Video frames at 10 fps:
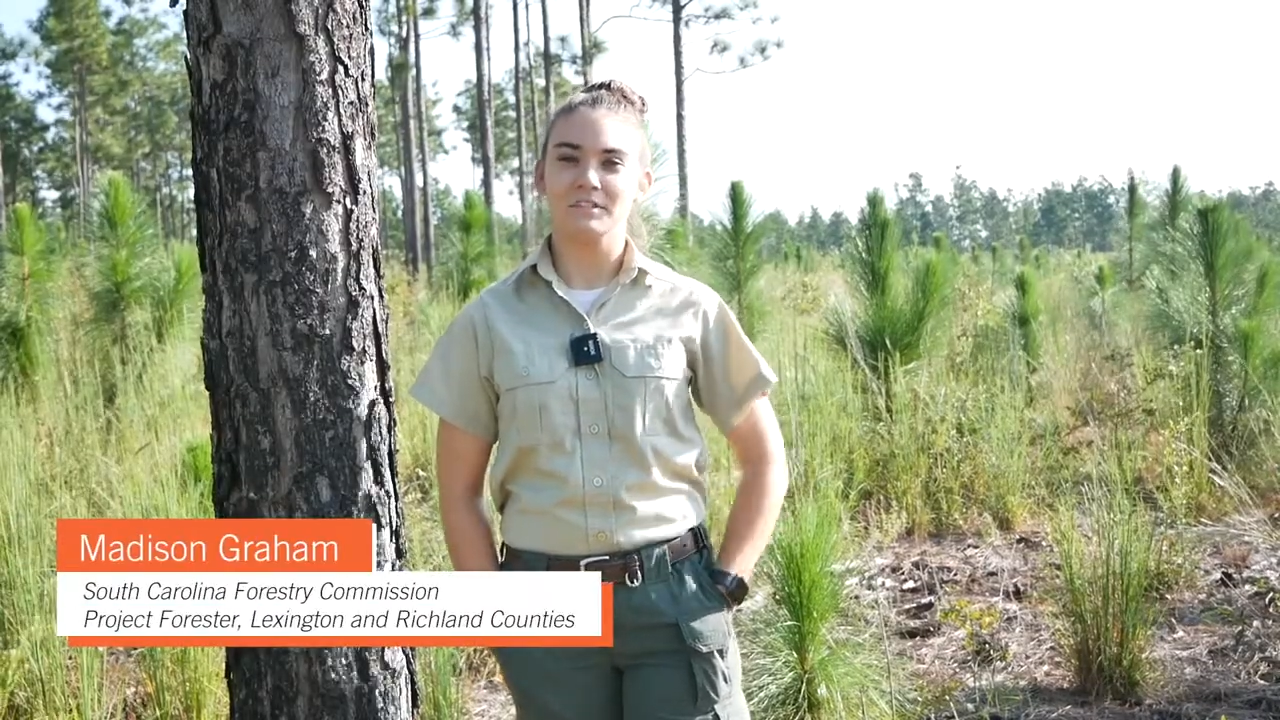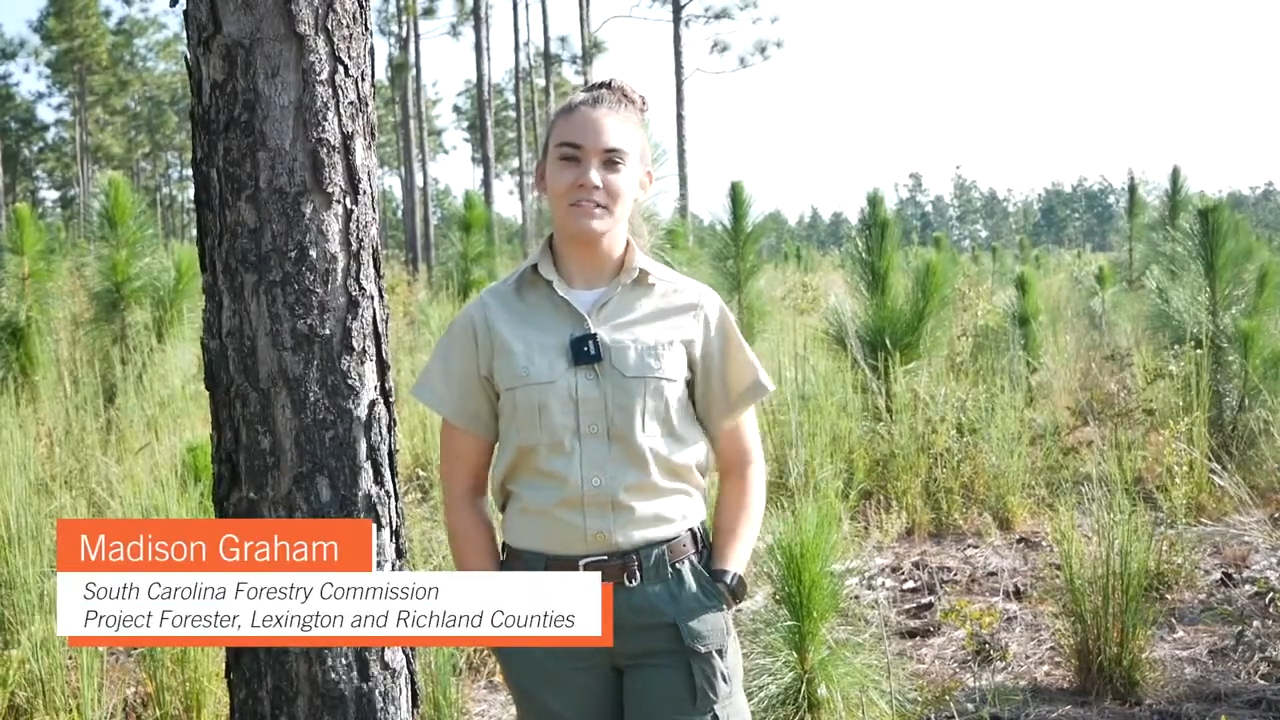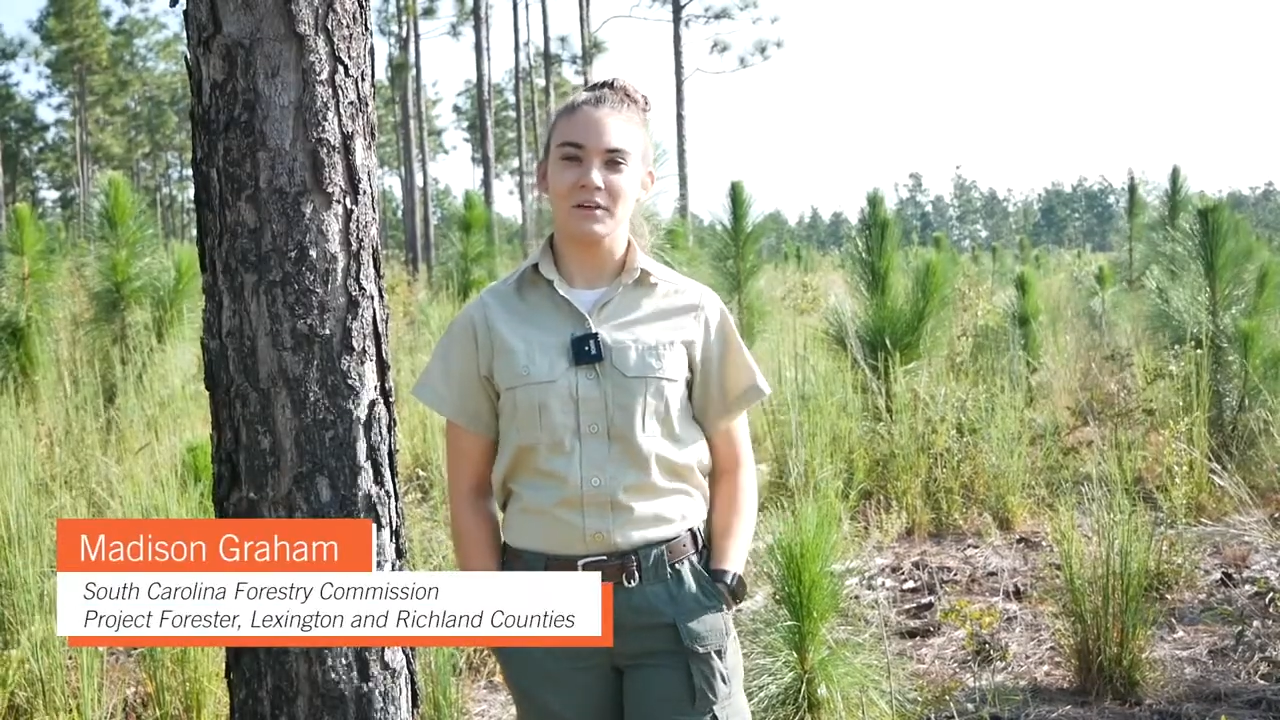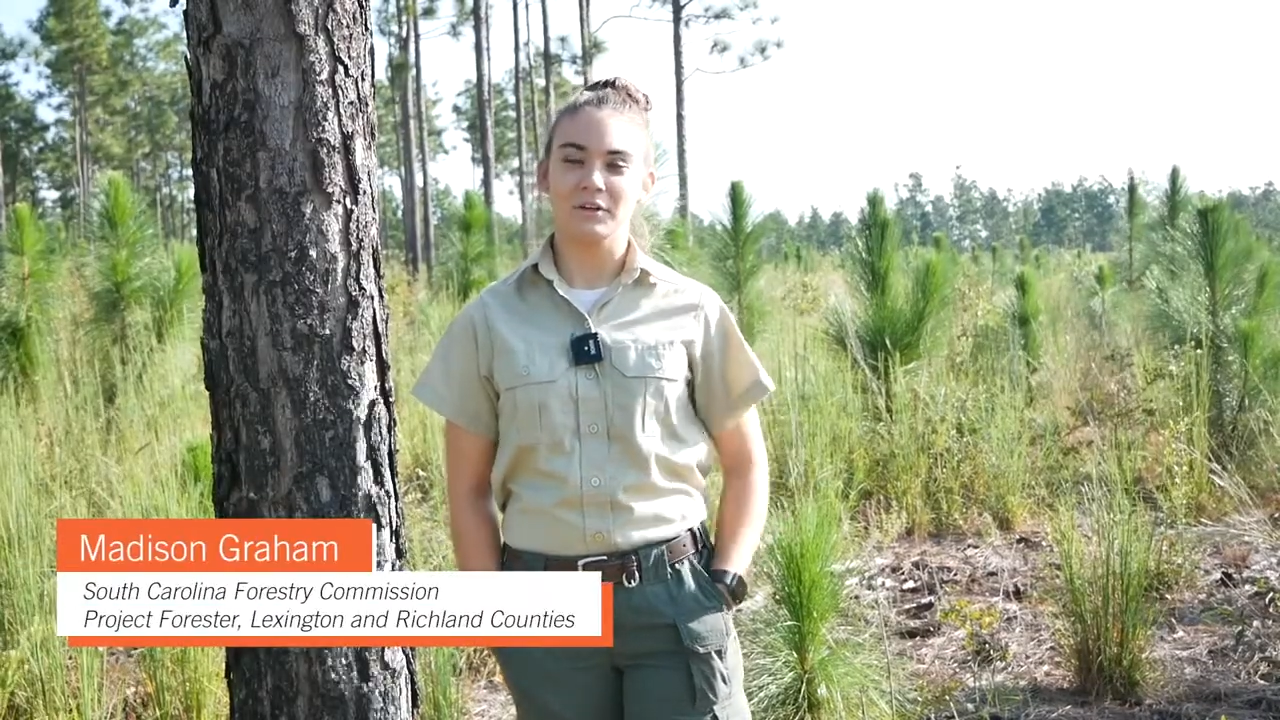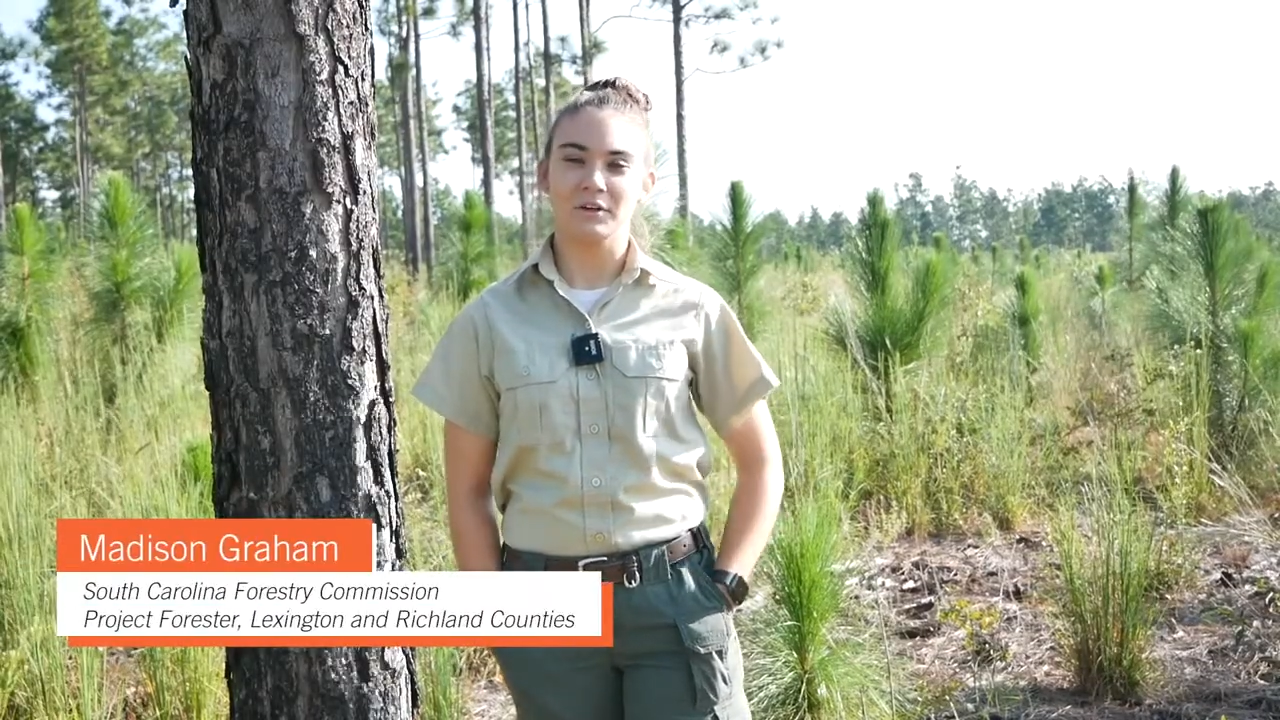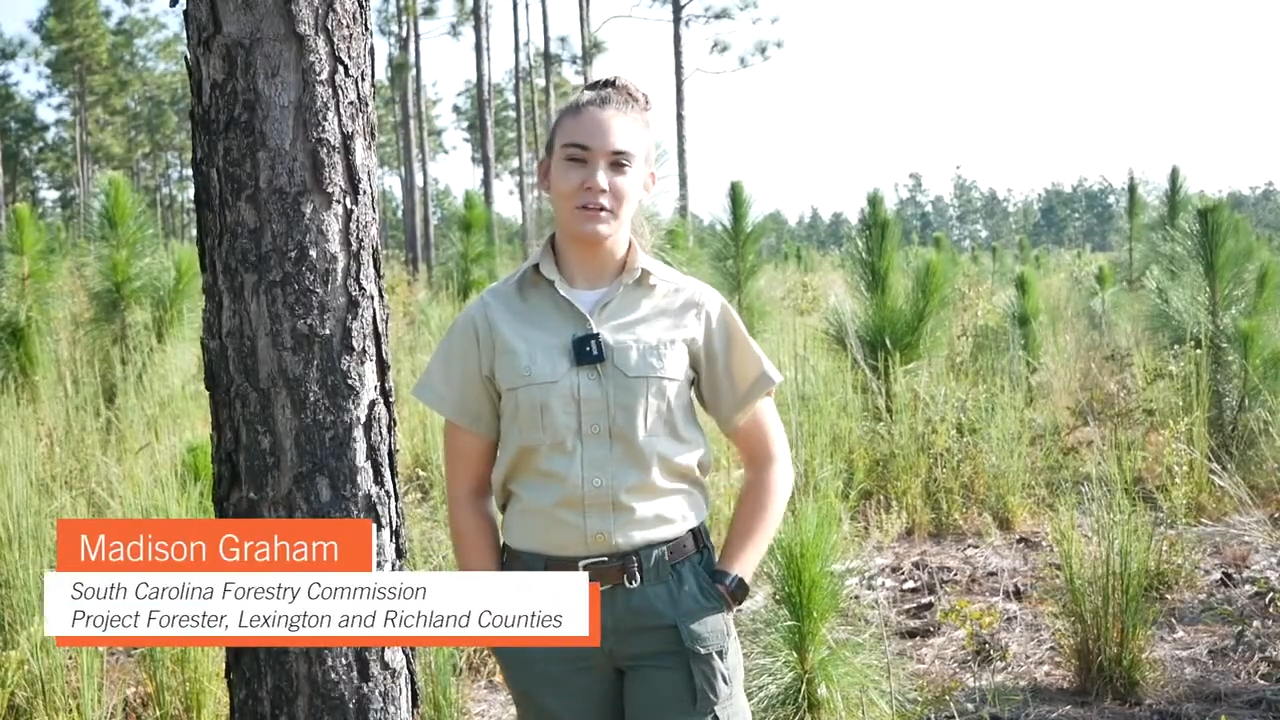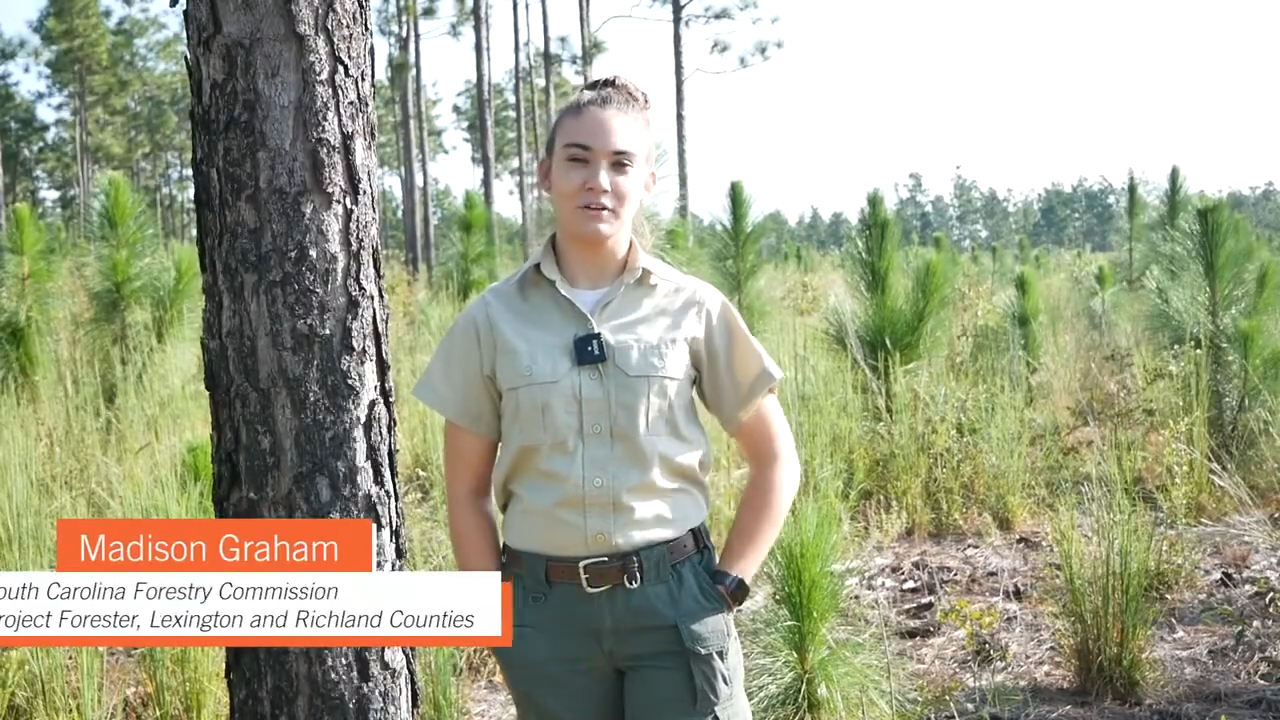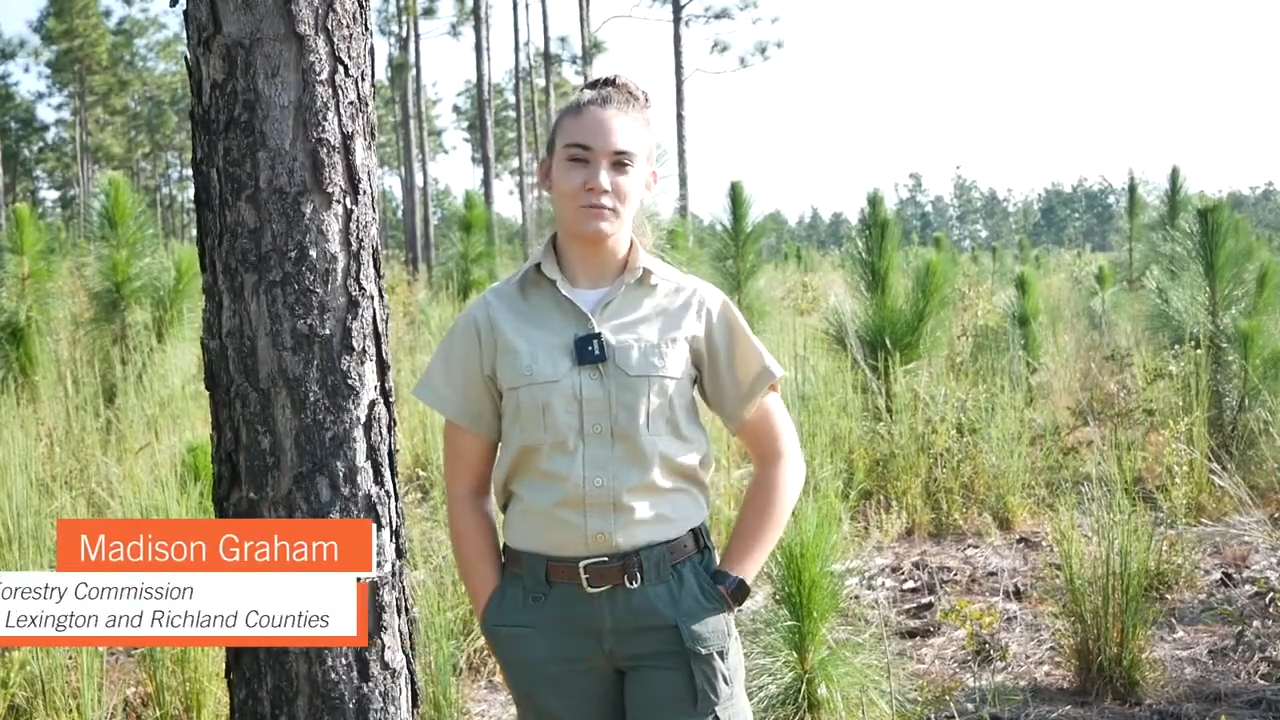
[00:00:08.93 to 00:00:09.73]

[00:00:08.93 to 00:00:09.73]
South Carolina